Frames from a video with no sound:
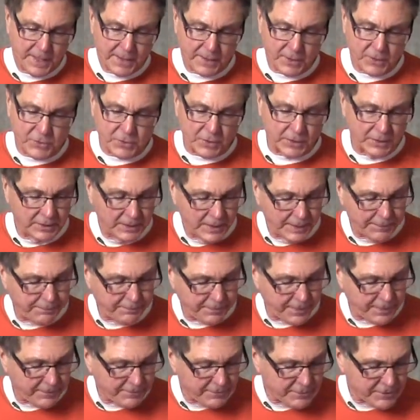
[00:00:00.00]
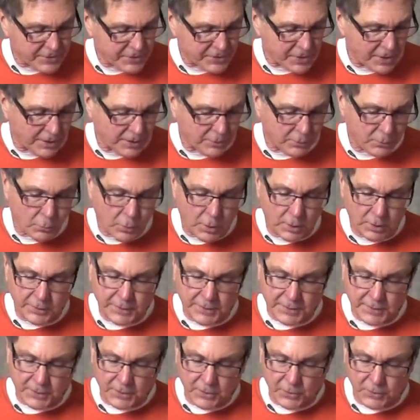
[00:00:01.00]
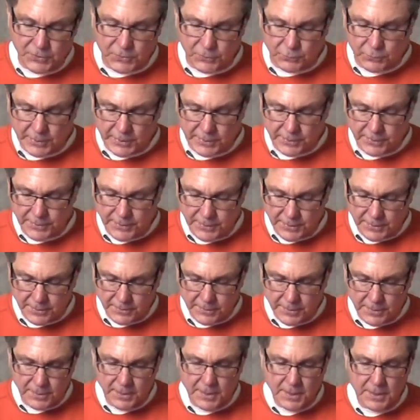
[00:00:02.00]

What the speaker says: There's a lip solid walnut that goes around here,